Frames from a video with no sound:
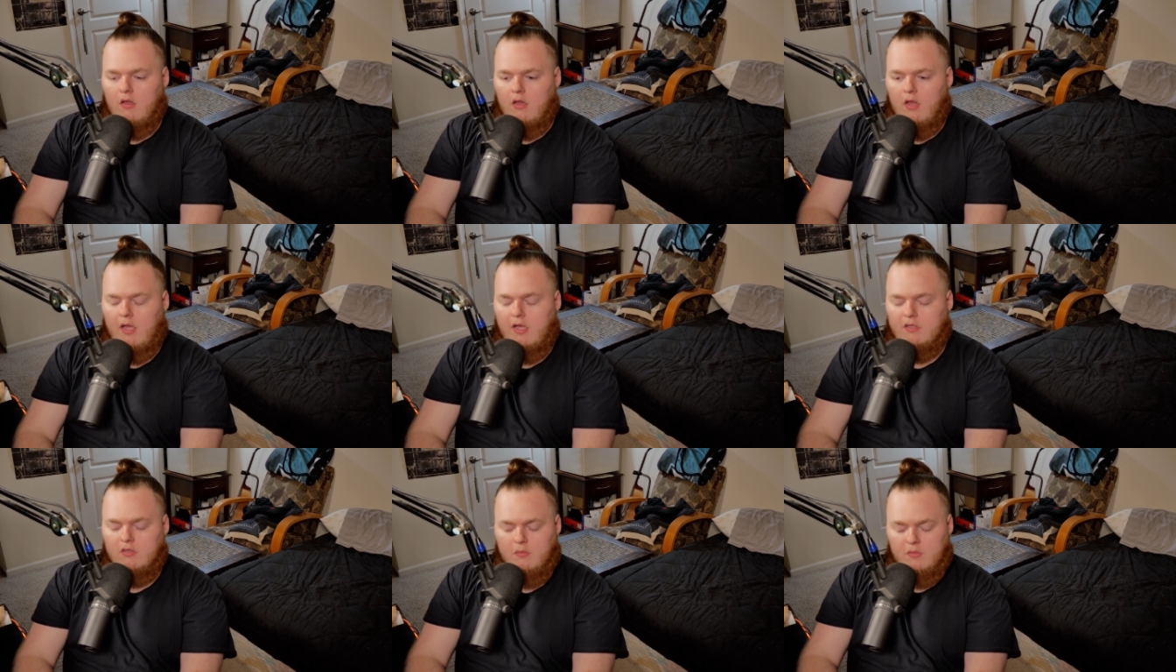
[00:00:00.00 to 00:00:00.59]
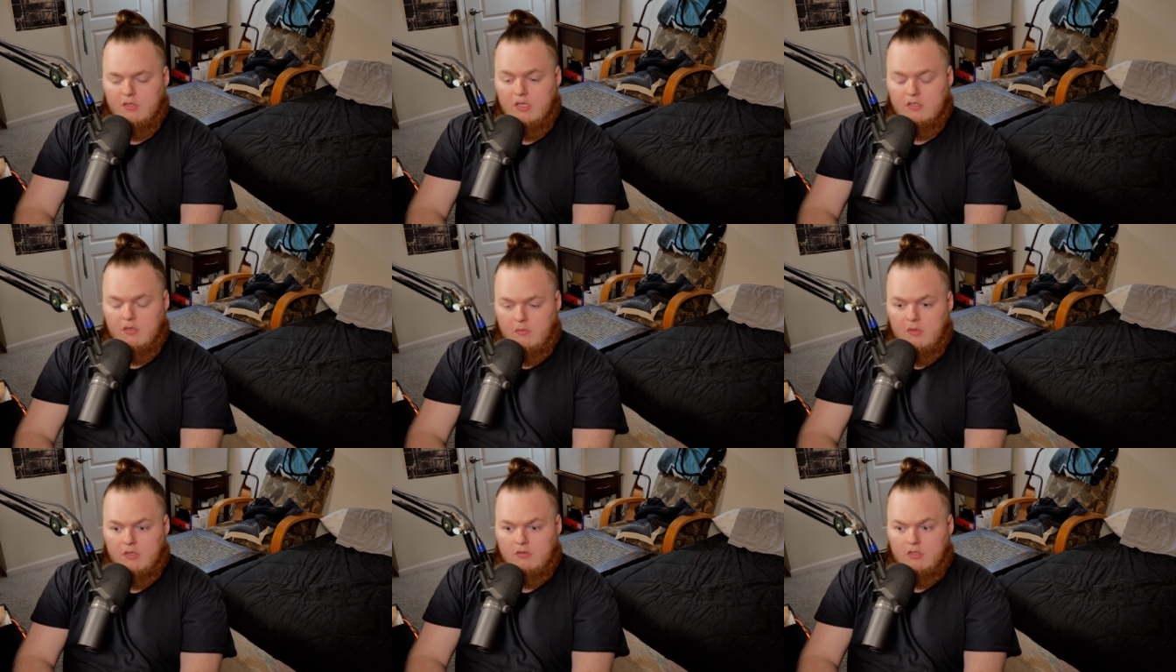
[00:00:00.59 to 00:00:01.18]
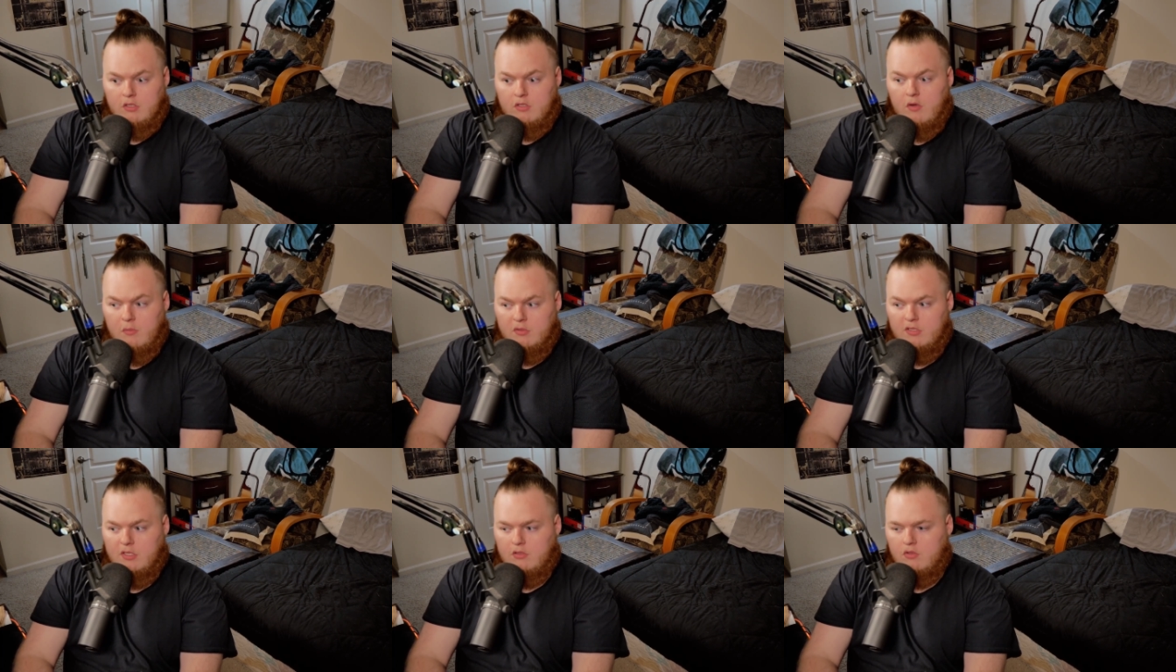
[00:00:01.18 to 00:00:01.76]
Like it's almost it's almost it's
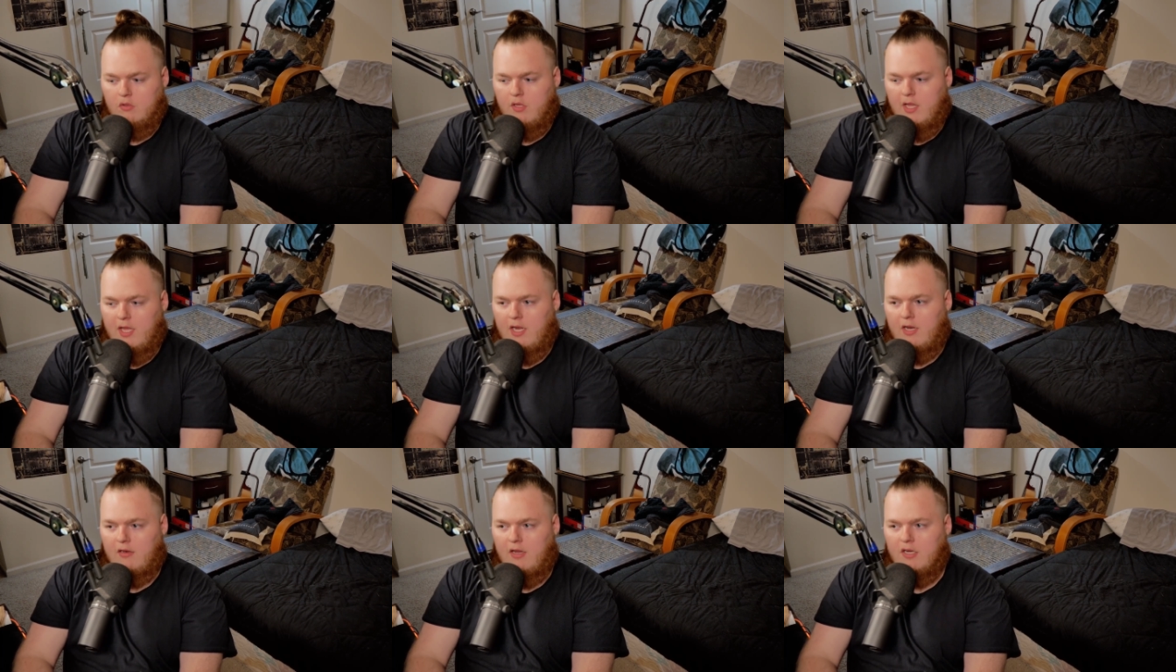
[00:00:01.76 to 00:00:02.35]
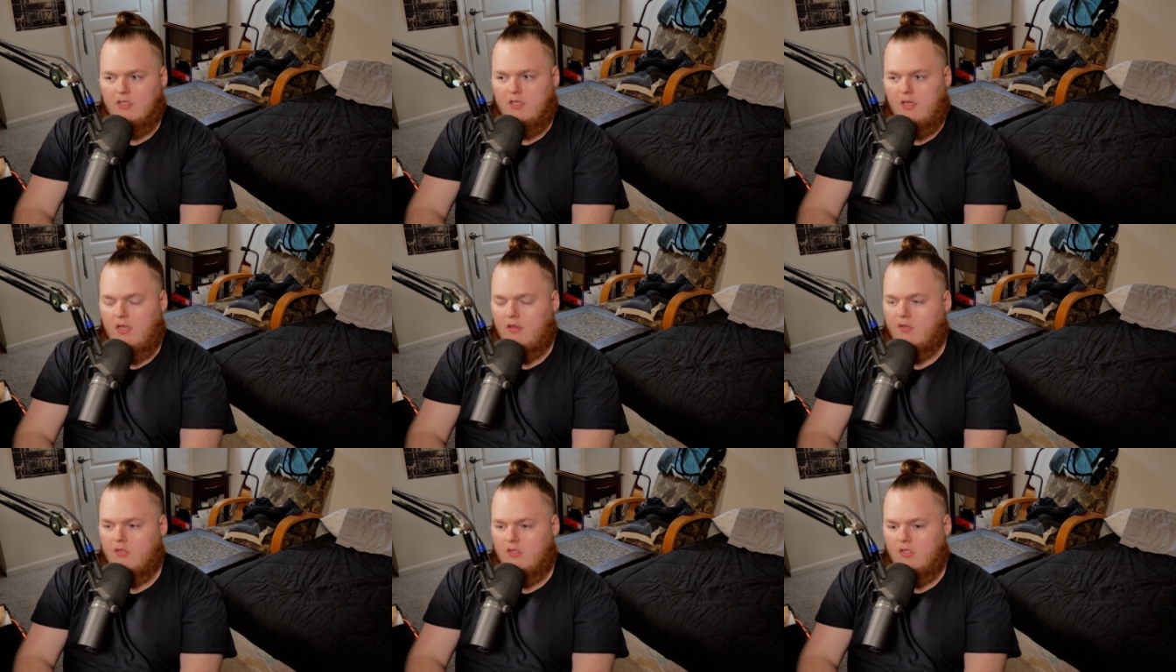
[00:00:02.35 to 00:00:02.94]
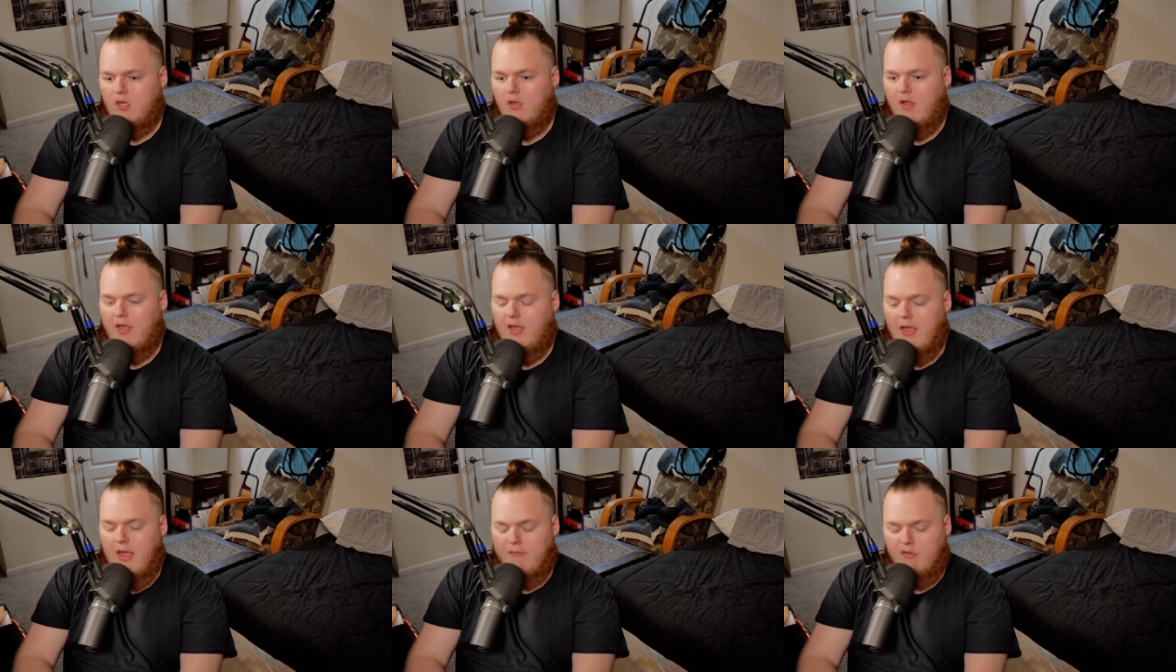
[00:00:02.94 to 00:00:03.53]
almost like truly like an addiction. Like this show,
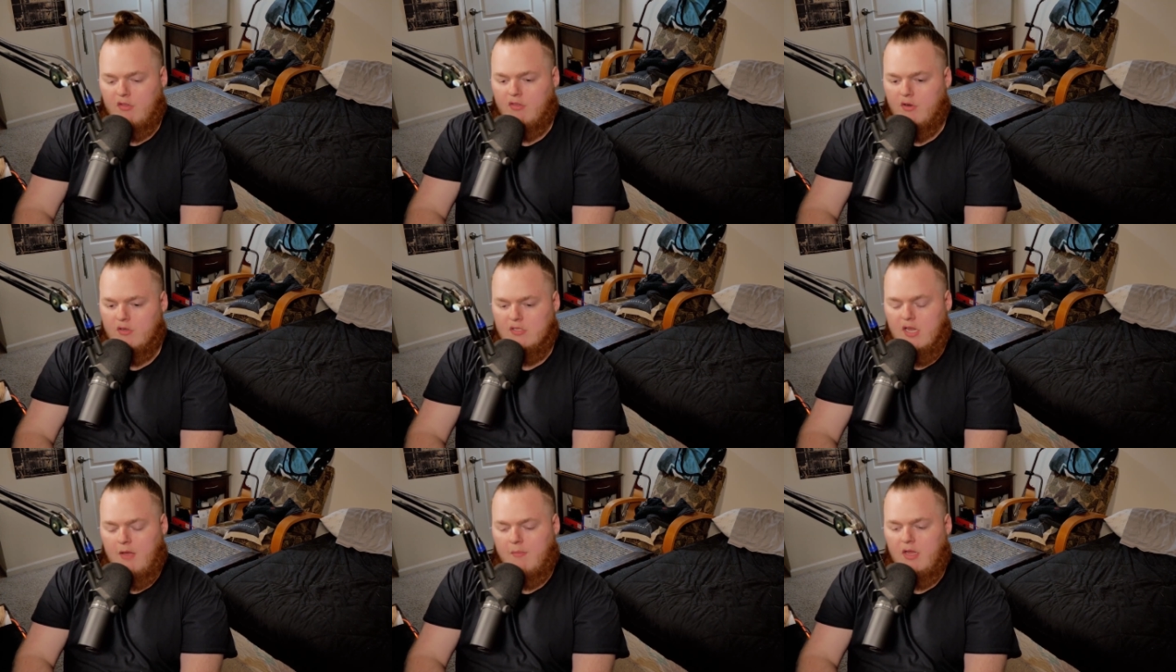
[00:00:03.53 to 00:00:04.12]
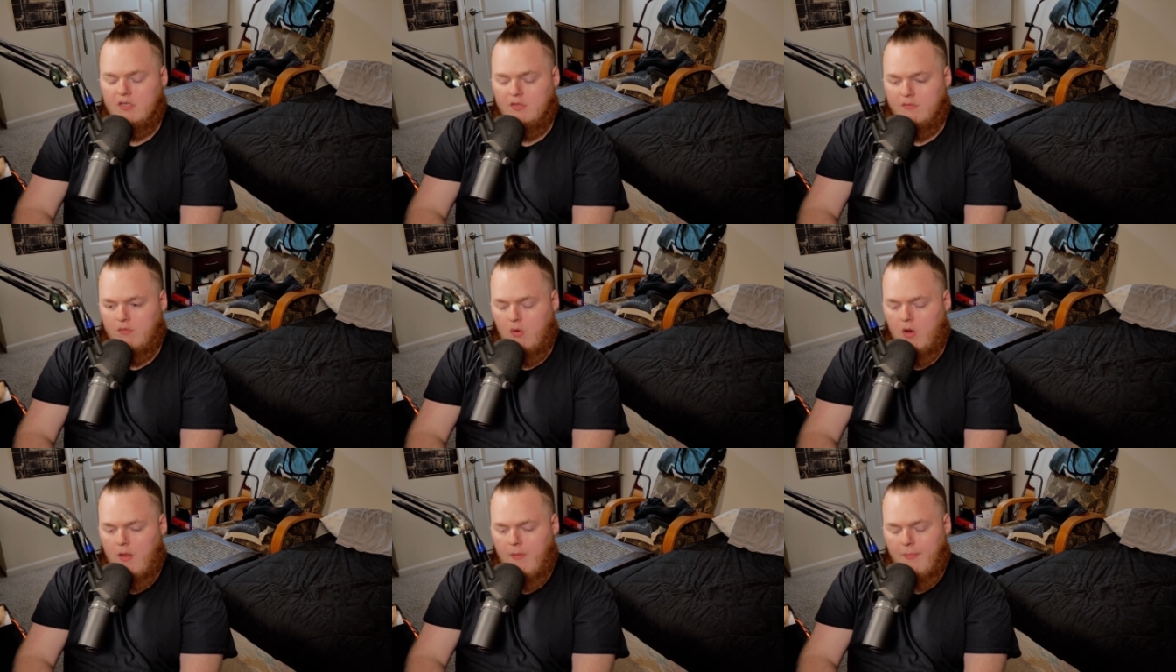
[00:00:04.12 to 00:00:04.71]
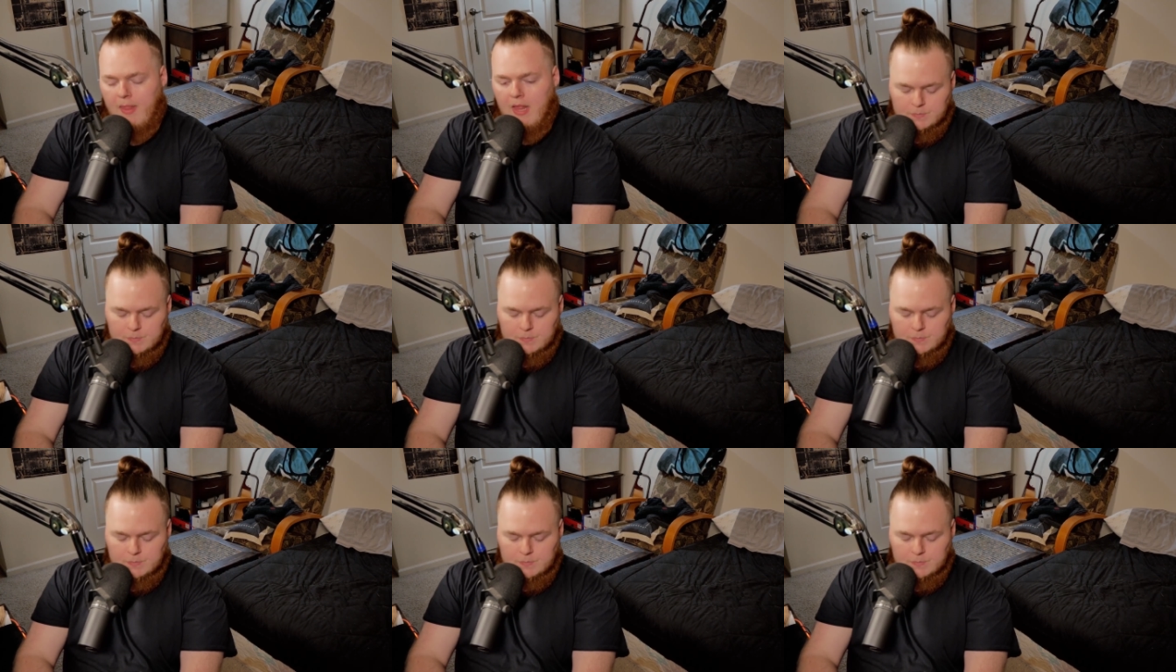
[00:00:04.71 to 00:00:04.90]
like every Thursday, I'm itching for it.